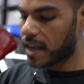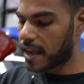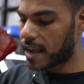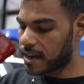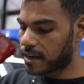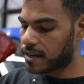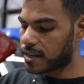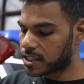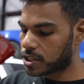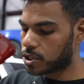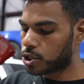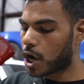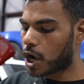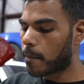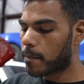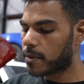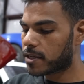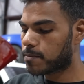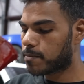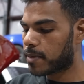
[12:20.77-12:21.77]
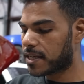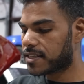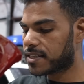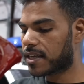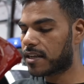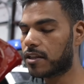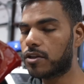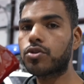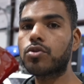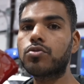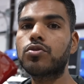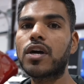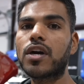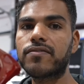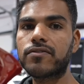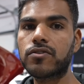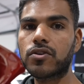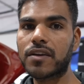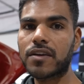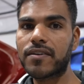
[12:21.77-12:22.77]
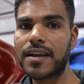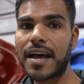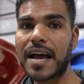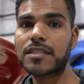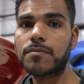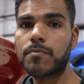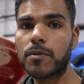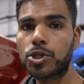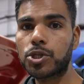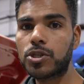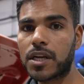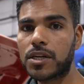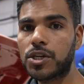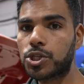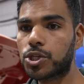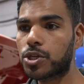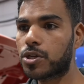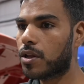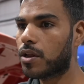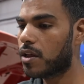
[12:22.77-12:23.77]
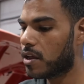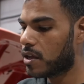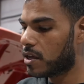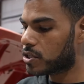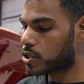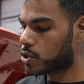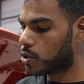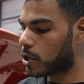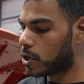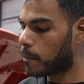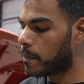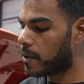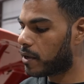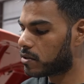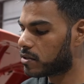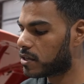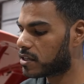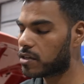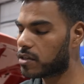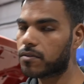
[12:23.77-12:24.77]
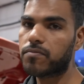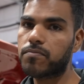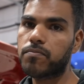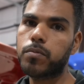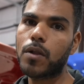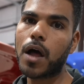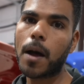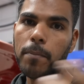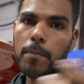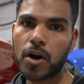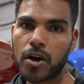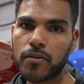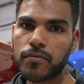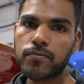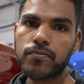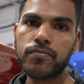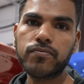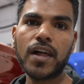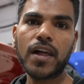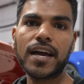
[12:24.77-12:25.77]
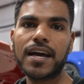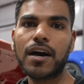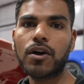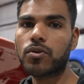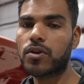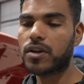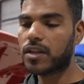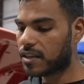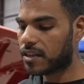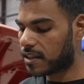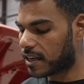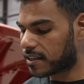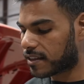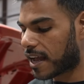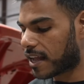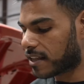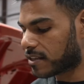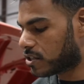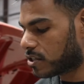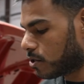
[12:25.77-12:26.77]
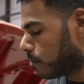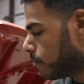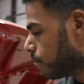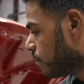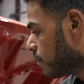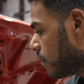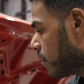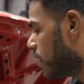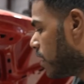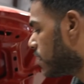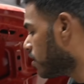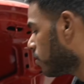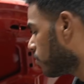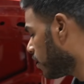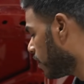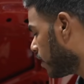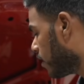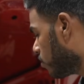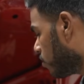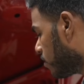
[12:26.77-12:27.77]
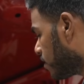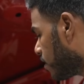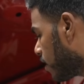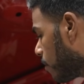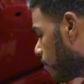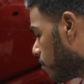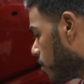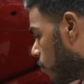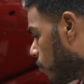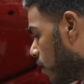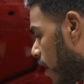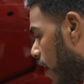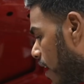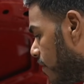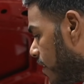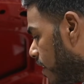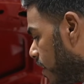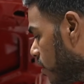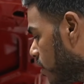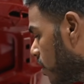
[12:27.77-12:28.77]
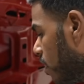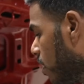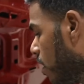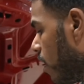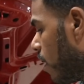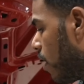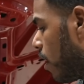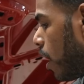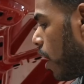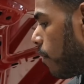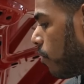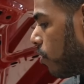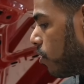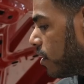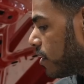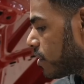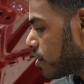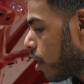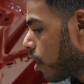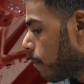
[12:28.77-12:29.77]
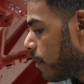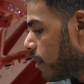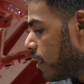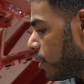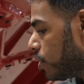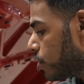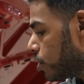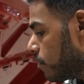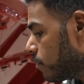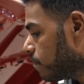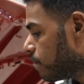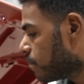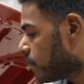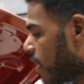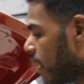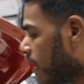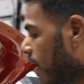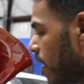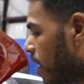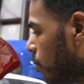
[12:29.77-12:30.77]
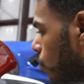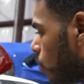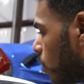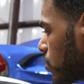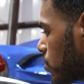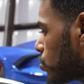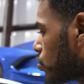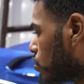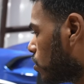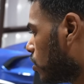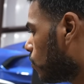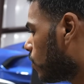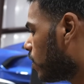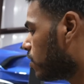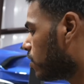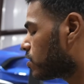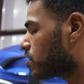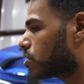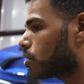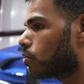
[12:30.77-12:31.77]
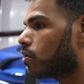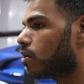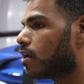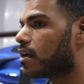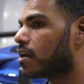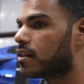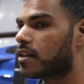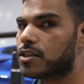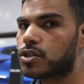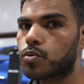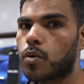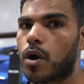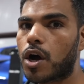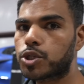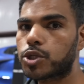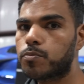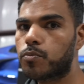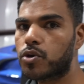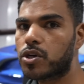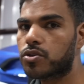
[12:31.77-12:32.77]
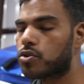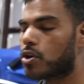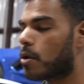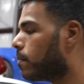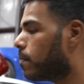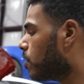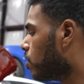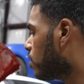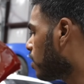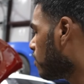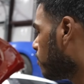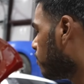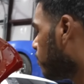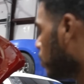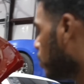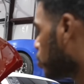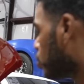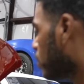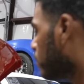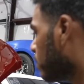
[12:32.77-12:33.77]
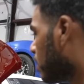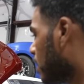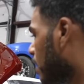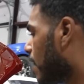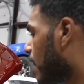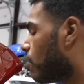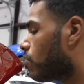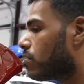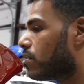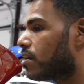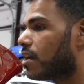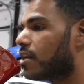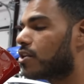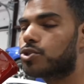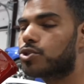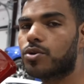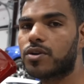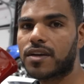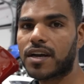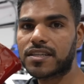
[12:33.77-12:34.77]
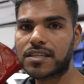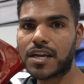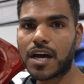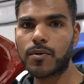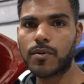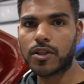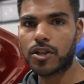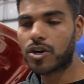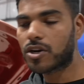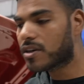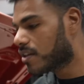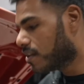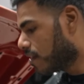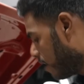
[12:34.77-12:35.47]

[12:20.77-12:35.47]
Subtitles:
and this job is basically to try to give it as much tension so your belt doesn't flop off, fly out, or anything like that. So this is a really good setup that we have here on this combination, and works really well. So let's watch more into the build and finish everything out and show you guys how we look.